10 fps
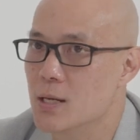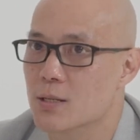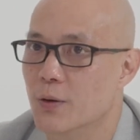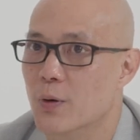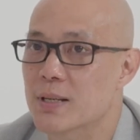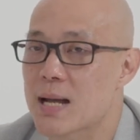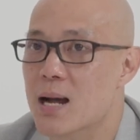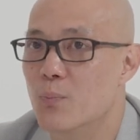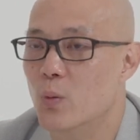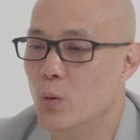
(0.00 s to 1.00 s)
So, for
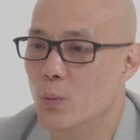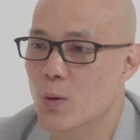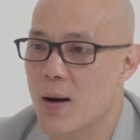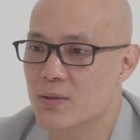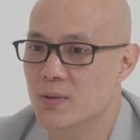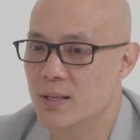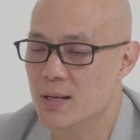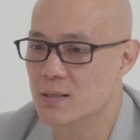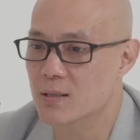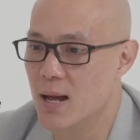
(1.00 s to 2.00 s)
example, we'll ask for
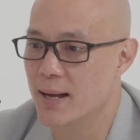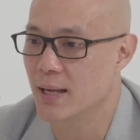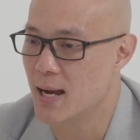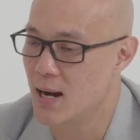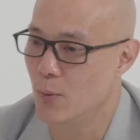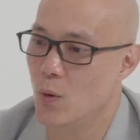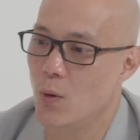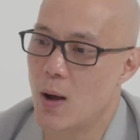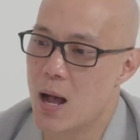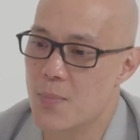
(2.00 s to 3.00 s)
things like, okay,
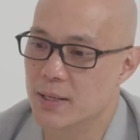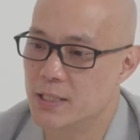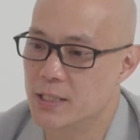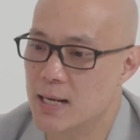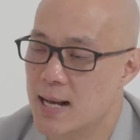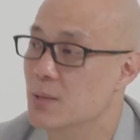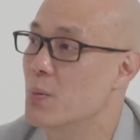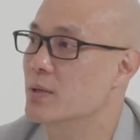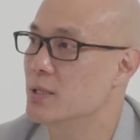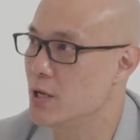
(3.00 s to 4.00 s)
well, how much
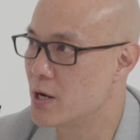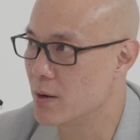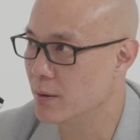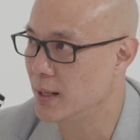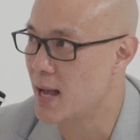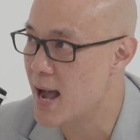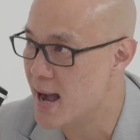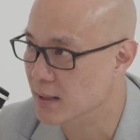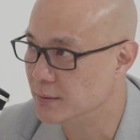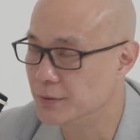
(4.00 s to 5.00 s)
deposit do you currently
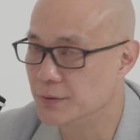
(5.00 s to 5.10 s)
have?